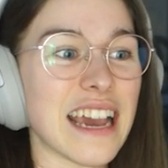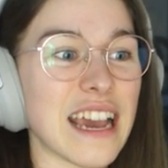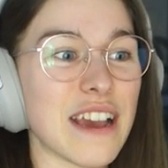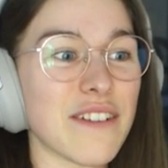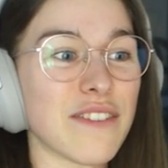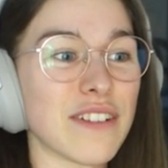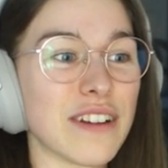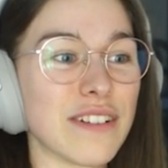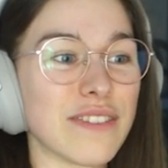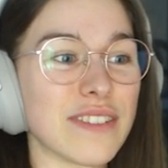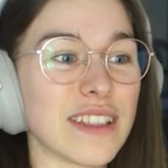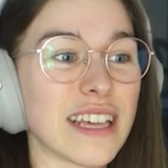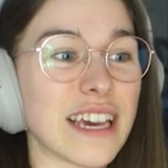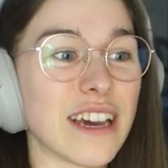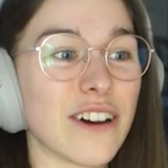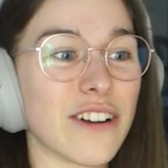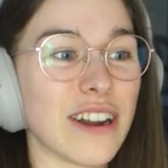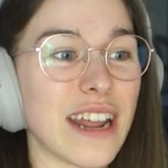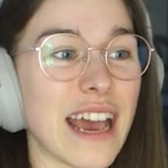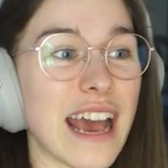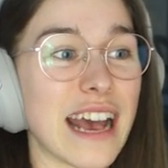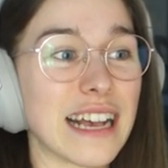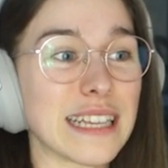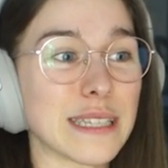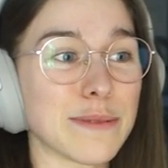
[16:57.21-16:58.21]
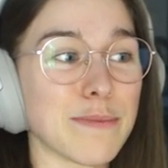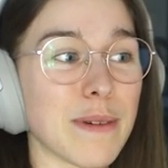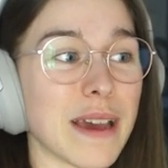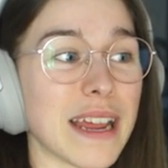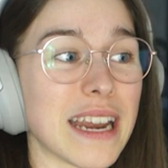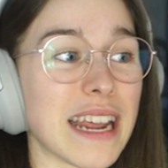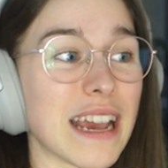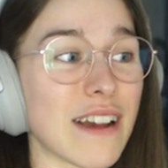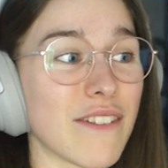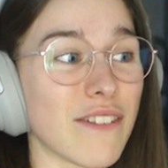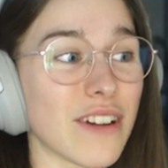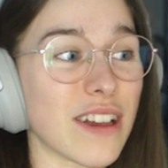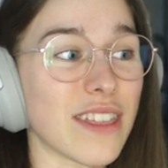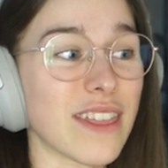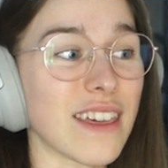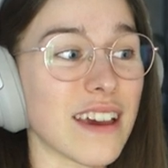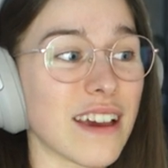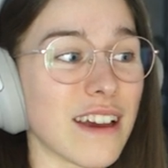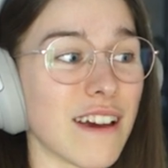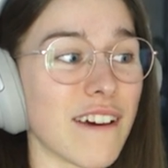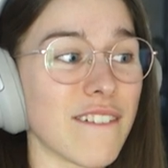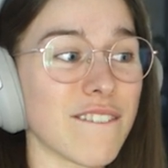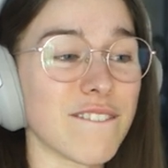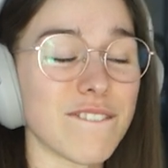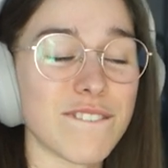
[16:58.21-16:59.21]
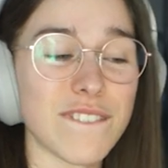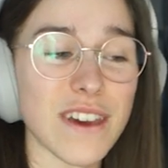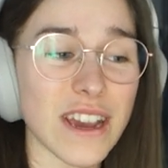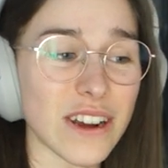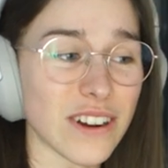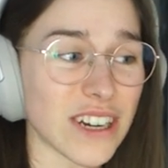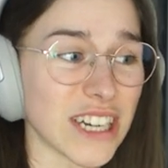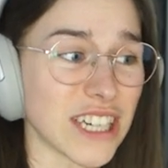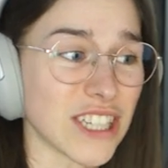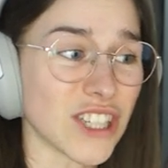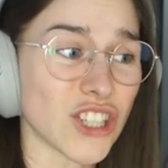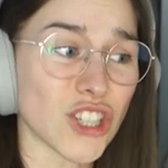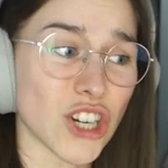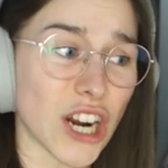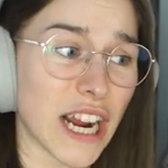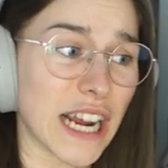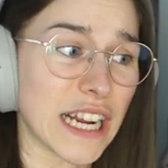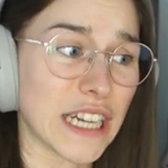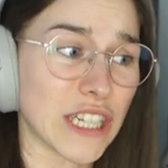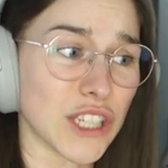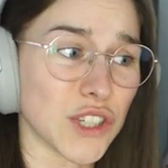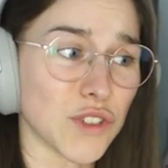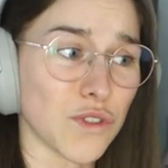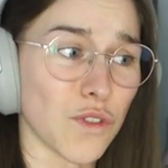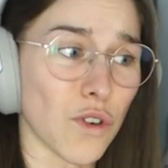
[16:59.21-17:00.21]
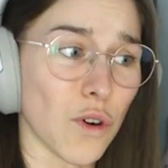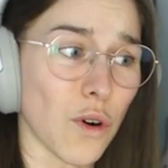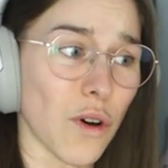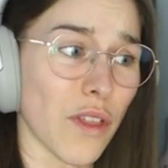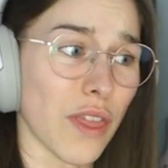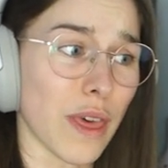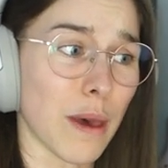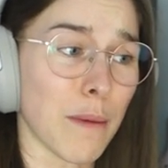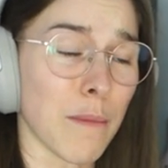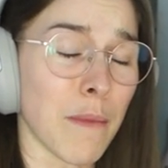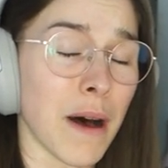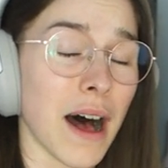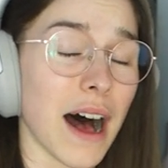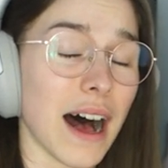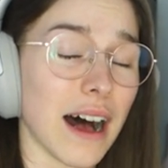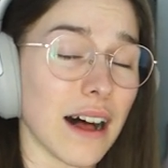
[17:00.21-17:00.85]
Even if Leon has made everything very strange for them,